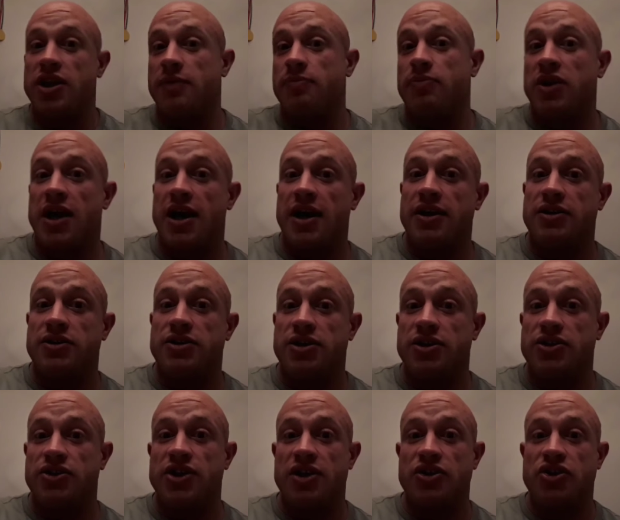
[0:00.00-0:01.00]
apply it to your
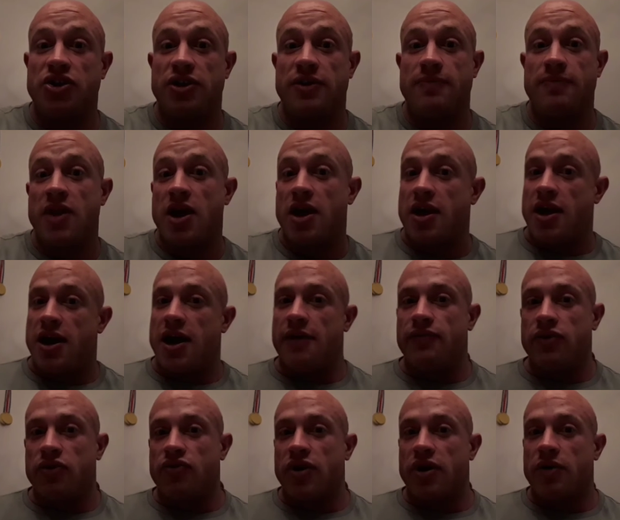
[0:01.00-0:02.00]
session, have a
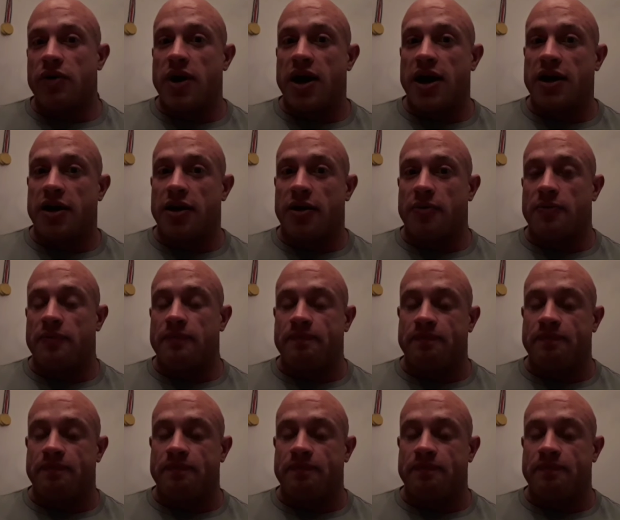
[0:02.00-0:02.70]
great workout.